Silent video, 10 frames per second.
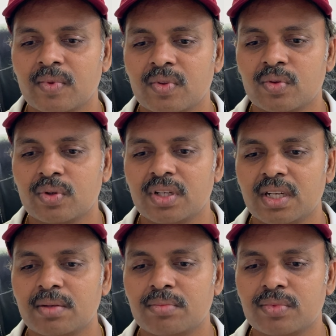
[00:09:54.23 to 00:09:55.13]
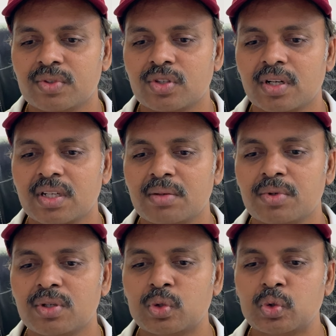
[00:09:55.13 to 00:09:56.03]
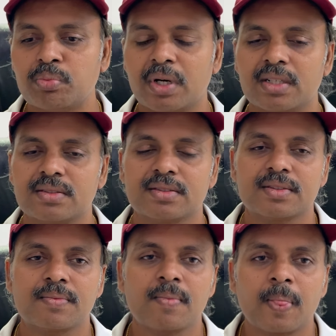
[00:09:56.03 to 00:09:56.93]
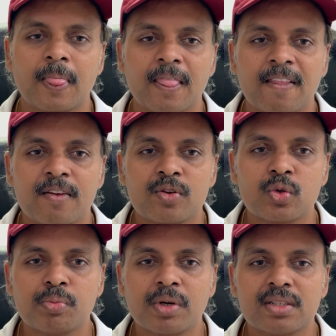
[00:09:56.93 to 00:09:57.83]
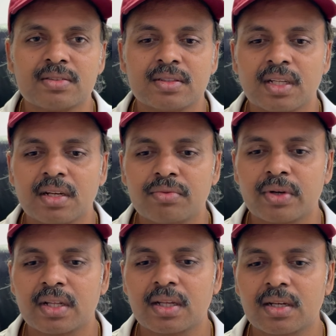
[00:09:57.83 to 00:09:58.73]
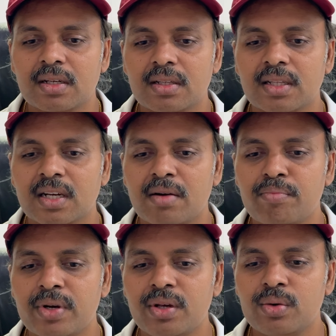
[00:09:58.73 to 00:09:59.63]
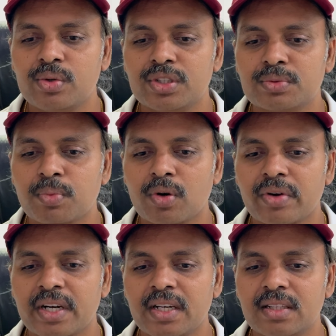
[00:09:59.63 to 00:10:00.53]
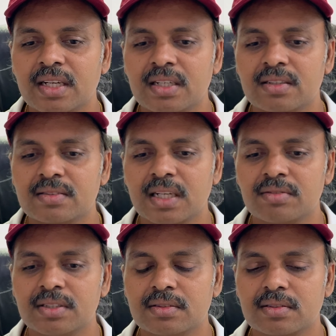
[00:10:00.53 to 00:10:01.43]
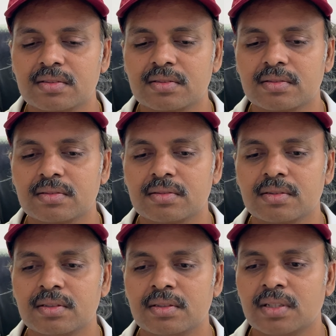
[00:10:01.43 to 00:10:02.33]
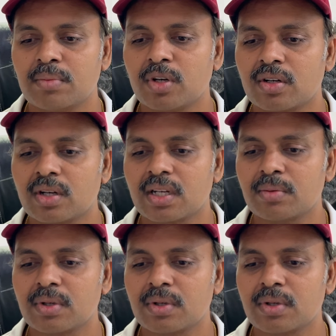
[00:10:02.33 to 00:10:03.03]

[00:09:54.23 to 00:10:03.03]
So here I am talking about two parts in the for the company who is providing that services. I'm not talking about